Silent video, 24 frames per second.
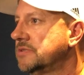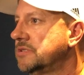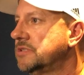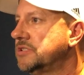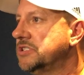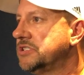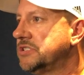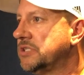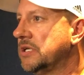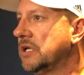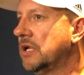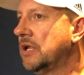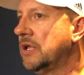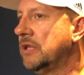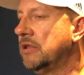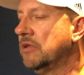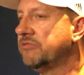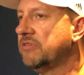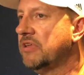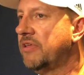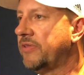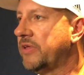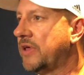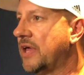Just to, and
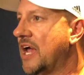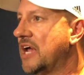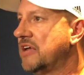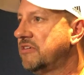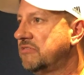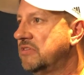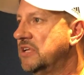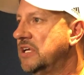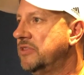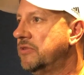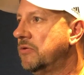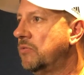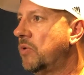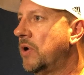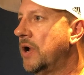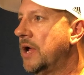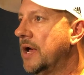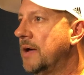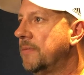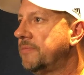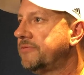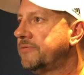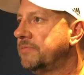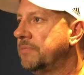those other guys need the
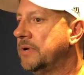reps.